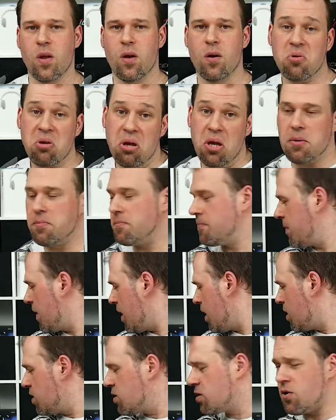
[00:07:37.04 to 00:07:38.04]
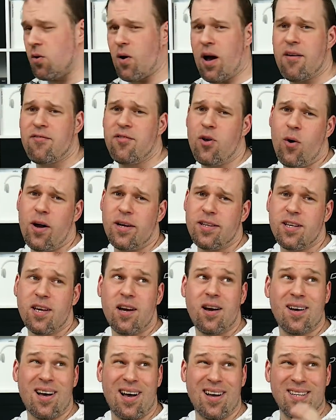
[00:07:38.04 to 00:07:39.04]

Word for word: Okay, so I have no idea